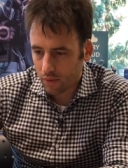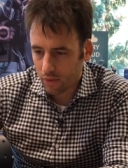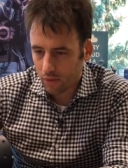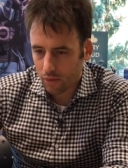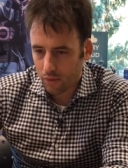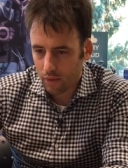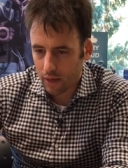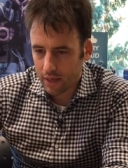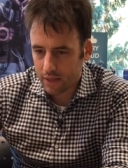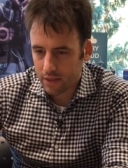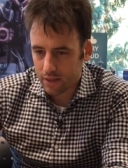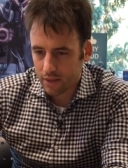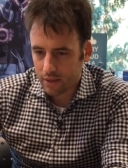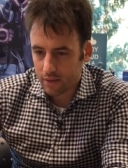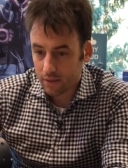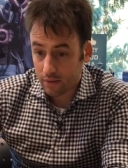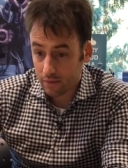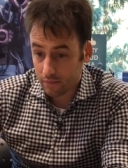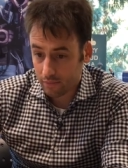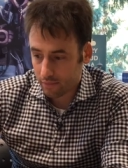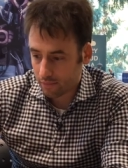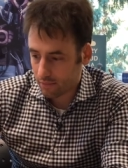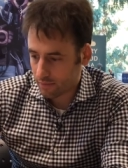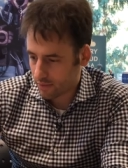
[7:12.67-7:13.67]
Great.
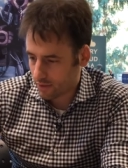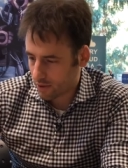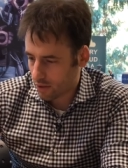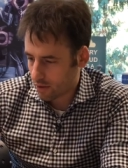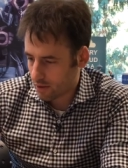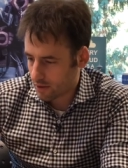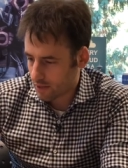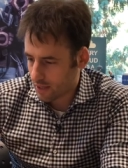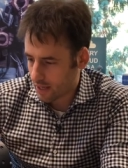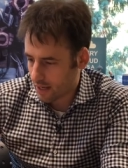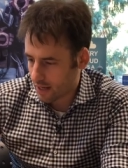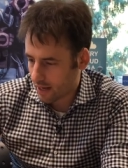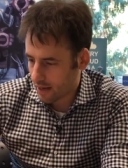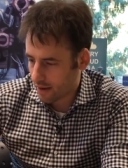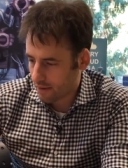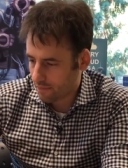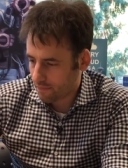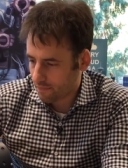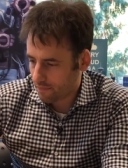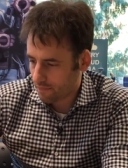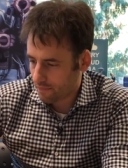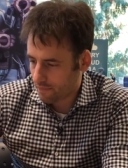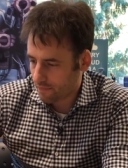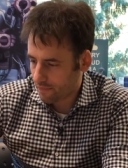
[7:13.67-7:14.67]
It's all set
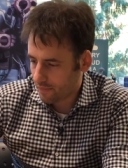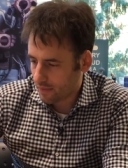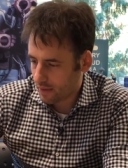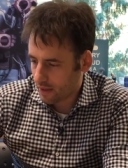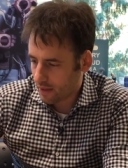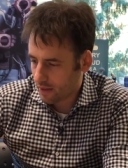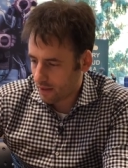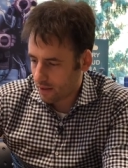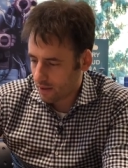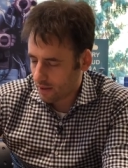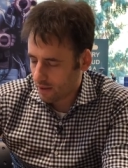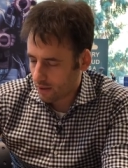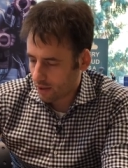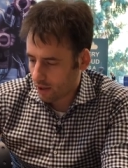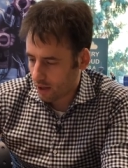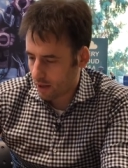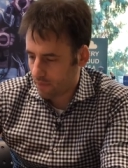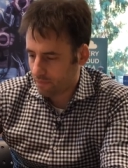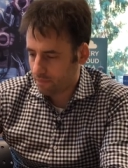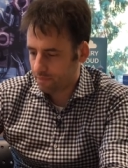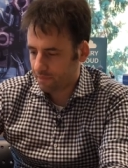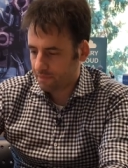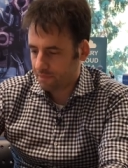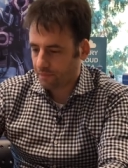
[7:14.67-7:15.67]
now. Okay.